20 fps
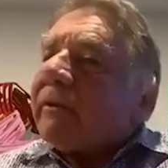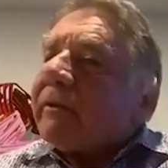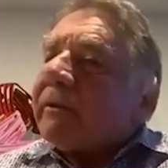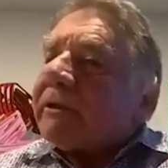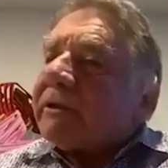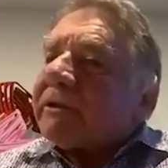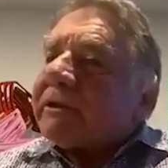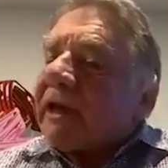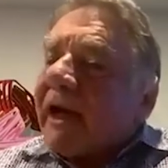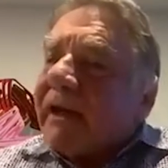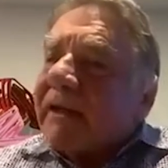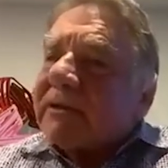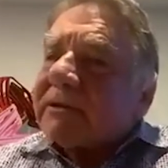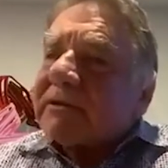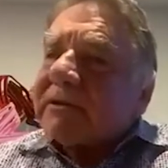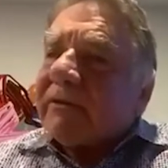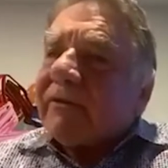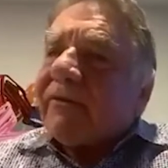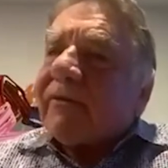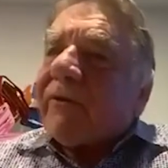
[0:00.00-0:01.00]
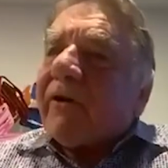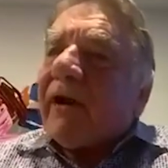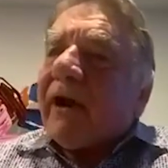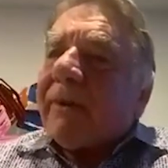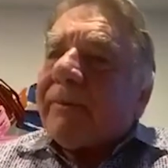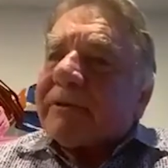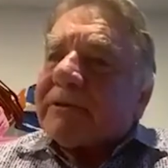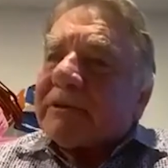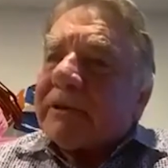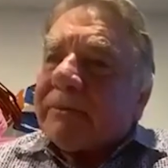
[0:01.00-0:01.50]
the chance of
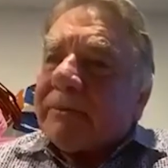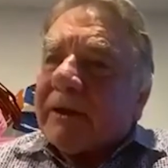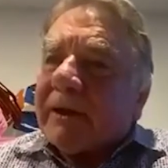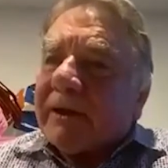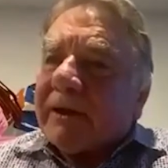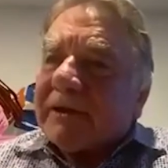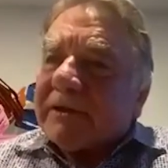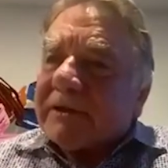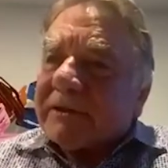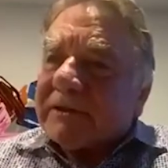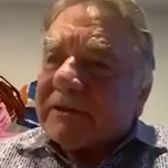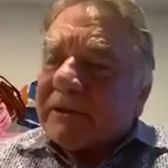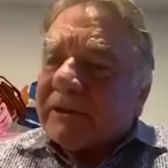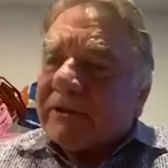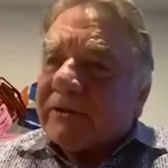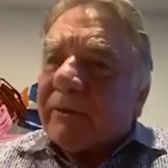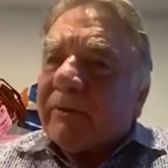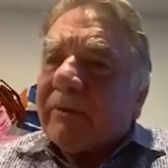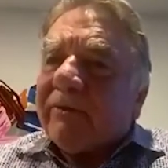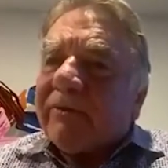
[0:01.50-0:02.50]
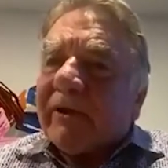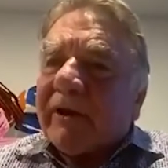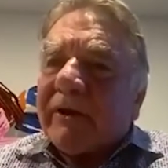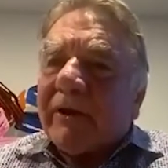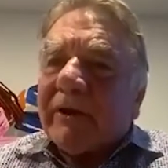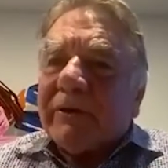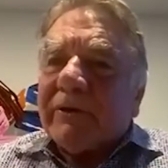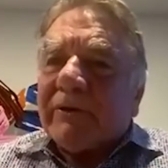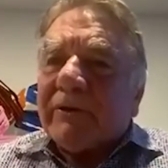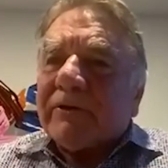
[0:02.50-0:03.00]
hyperstimulation syndrome if they
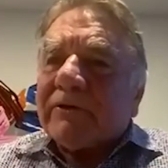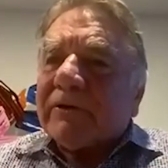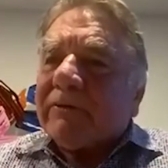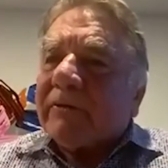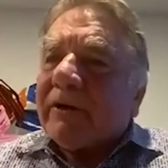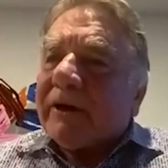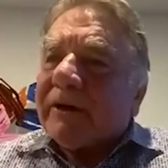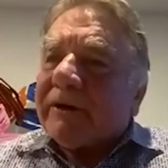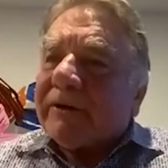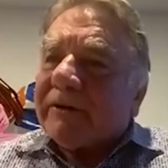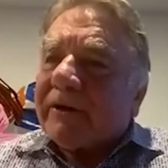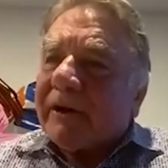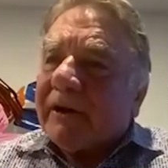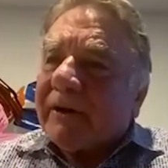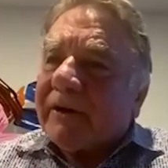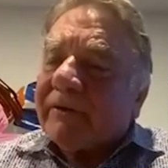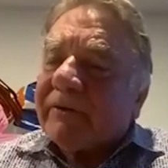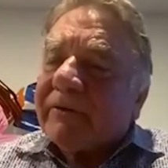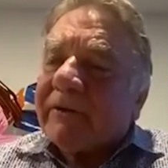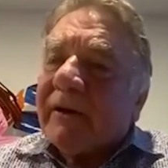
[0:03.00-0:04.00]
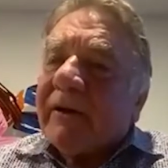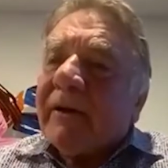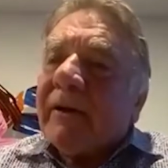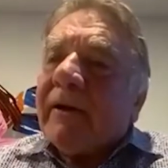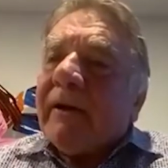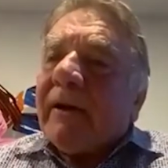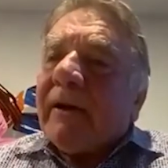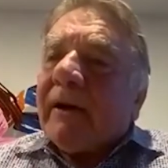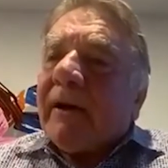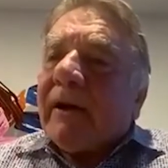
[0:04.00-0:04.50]
don't use the right drugs,
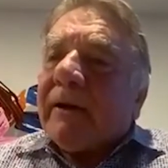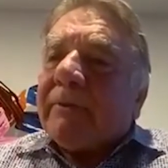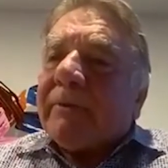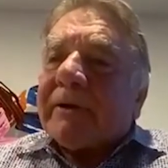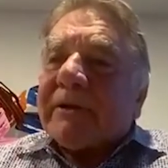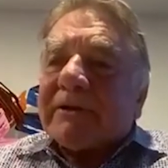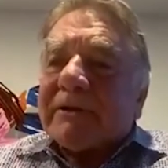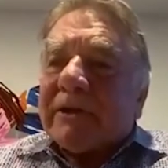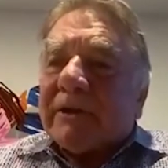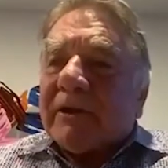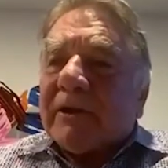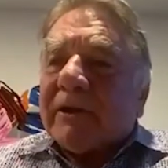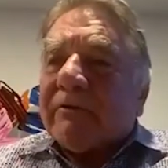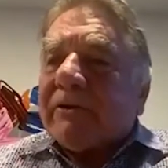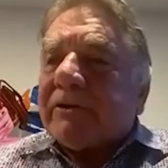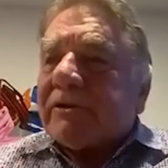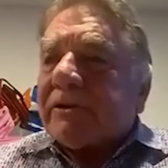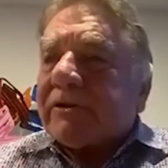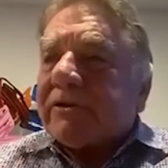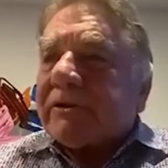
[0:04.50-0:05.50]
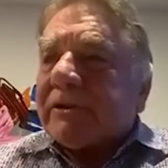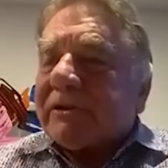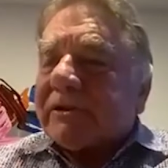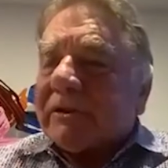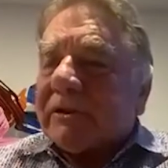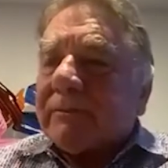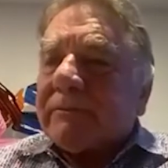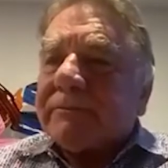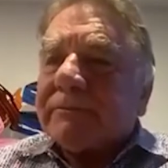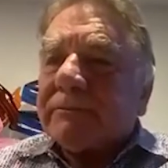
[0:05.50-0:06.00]
but it certainly reduces it.